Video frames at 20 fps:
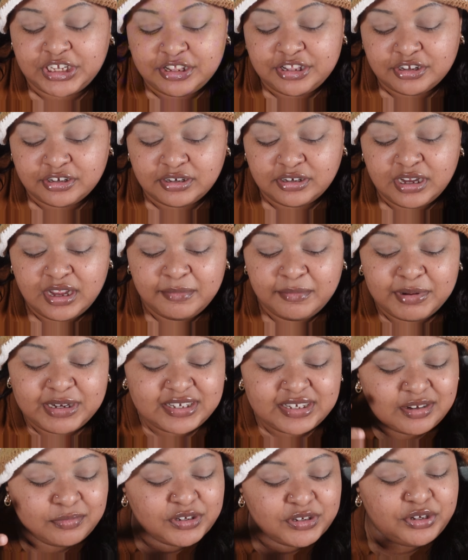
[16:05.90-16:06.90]
either, but
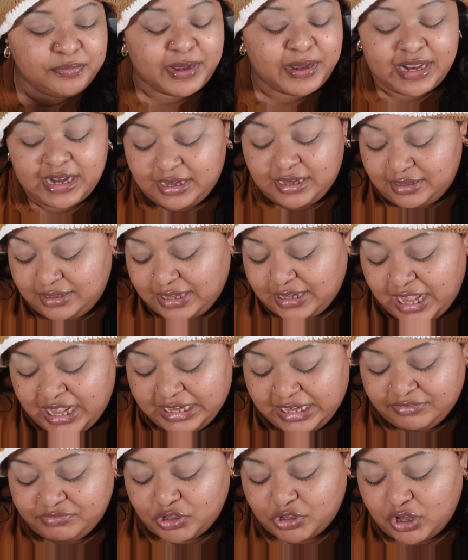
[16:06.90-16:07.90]
it's someone you may ha not
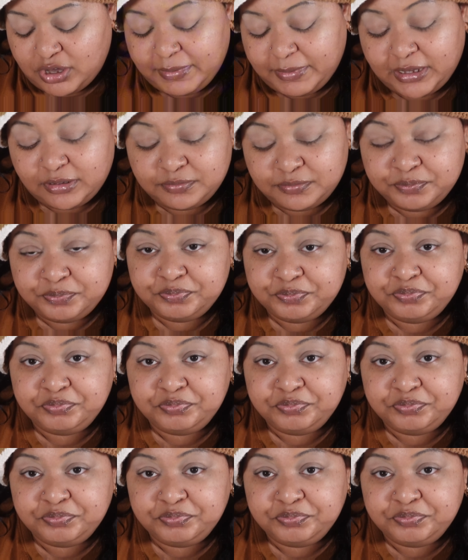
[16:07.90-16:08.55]
have thought about.